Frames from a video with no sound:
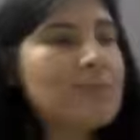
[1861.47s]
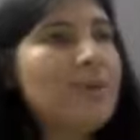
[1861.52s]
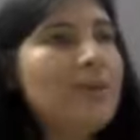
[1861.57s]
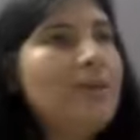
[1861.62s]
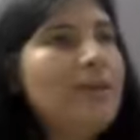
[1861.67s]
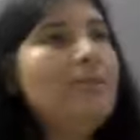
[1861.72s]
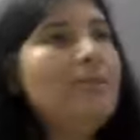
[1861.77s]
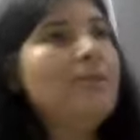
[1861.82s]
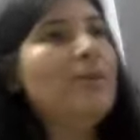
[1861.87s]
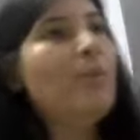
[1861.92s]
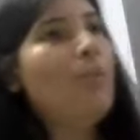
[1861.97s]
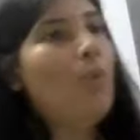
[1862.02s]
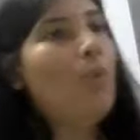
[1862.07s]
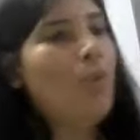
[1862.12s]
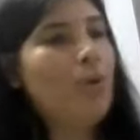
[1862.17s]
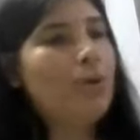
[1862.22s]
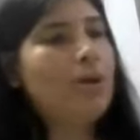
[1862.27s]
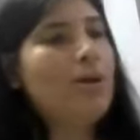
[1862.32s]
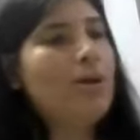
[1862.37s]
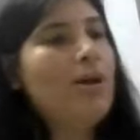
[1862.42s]
been
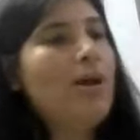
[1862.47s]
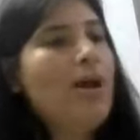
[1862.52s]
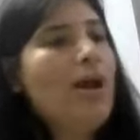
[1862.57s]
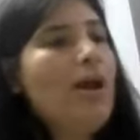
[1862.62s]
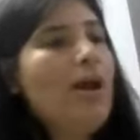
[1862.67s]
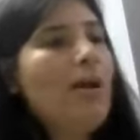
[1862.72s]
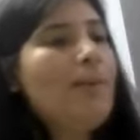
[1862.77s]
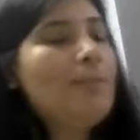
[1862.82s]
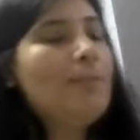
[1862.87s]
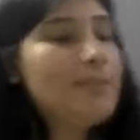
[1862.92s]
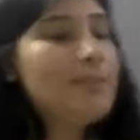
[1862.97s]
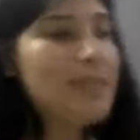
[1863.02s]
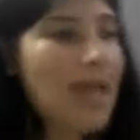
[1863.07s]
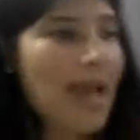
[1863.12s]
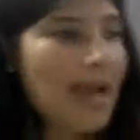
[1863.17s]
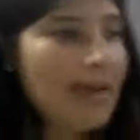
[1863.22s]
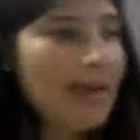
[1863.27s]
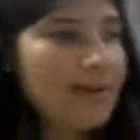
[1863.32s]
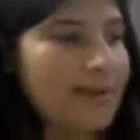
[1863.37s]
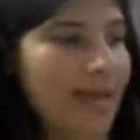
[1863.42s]
revoked.
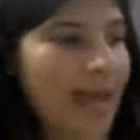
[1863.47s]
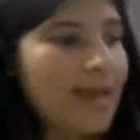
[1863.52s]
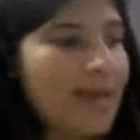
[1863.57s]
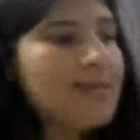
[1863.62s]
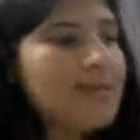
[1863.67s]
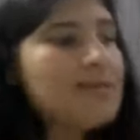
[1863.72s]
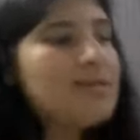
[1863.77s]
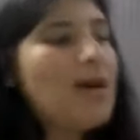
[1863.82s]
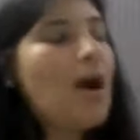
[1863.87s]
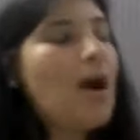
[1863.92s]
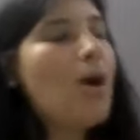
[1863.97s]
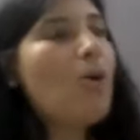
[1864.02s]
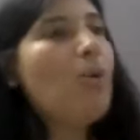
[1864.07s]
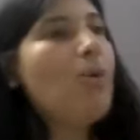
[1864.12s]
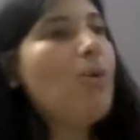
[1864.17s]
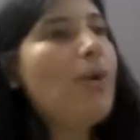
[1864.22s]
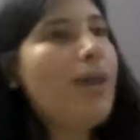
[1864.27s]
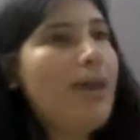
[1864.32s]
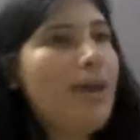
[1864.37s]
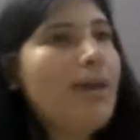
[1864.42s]
And that is
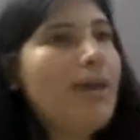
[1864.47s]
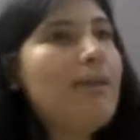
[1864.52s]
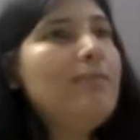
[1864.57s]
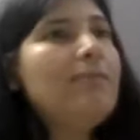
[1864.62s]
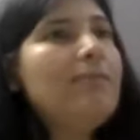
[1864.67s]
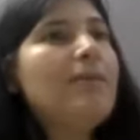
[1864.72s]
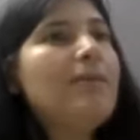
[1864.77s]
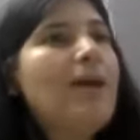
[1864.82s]
how here